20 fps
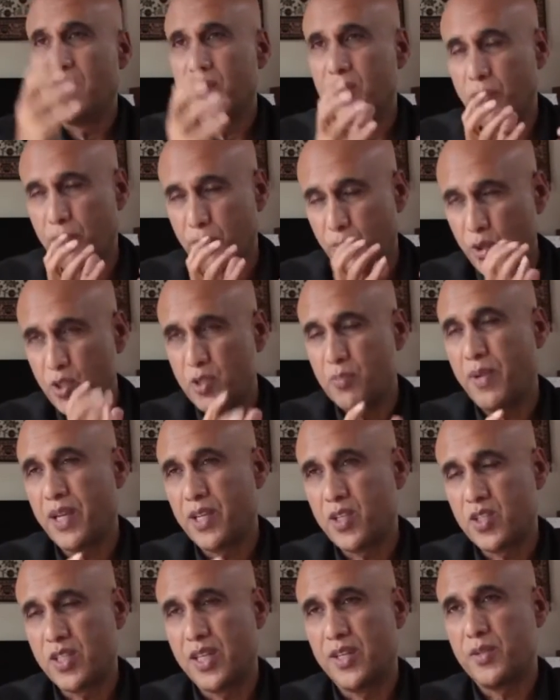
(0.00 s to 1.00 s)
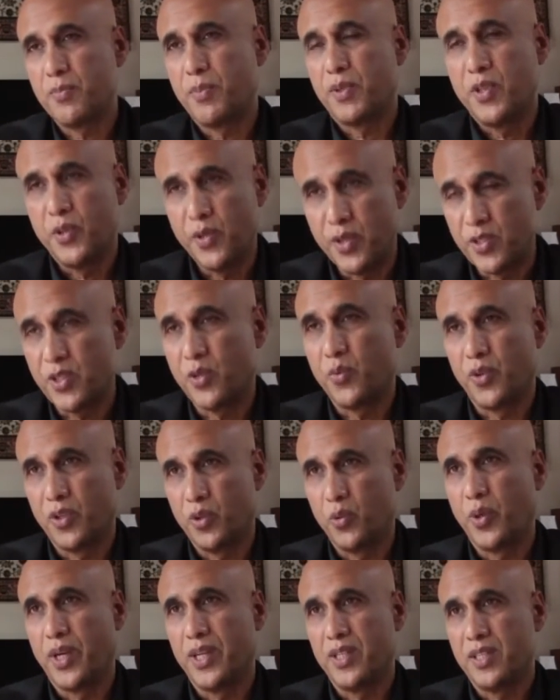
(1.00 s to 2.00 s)
the push makes sense, but there is a real
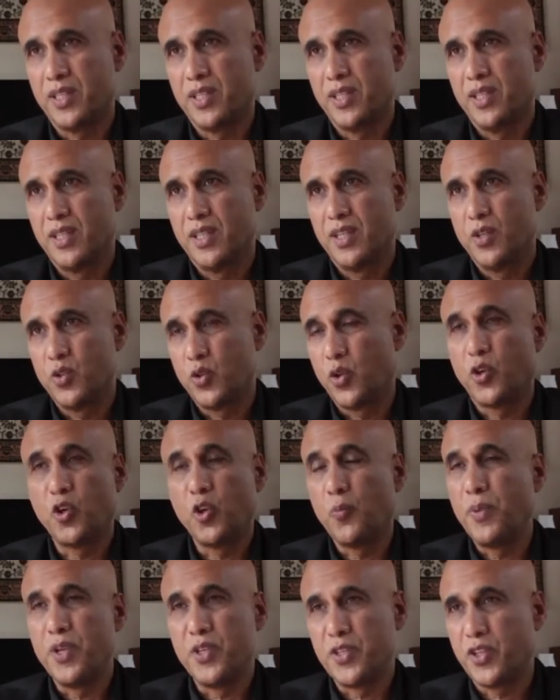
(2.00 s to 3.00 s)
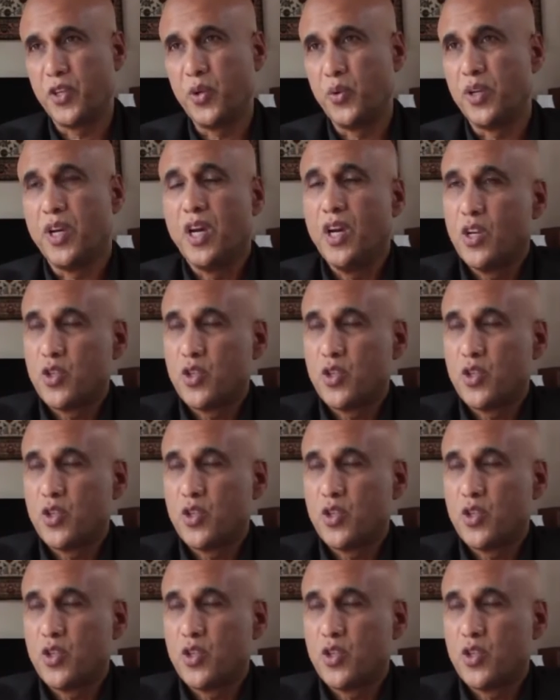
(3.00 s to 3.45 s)
weight. So it could be skewed.